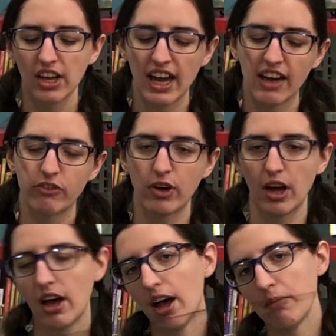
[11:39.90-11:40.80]
have
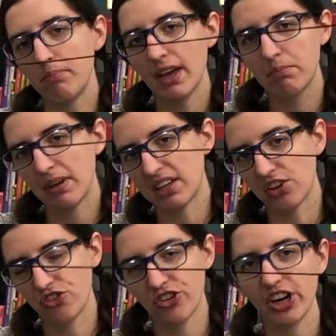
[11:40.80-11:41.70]
a big piece
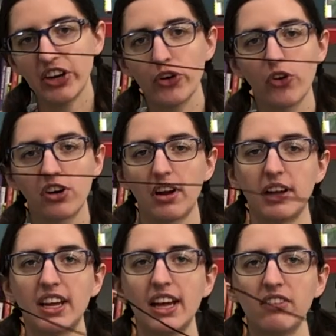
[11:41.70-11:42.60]
of string or
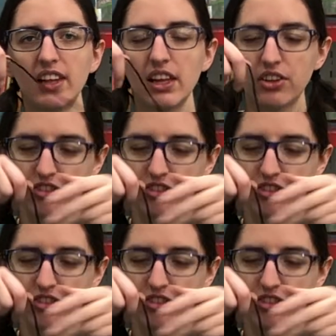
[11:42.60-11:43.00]
a ton of little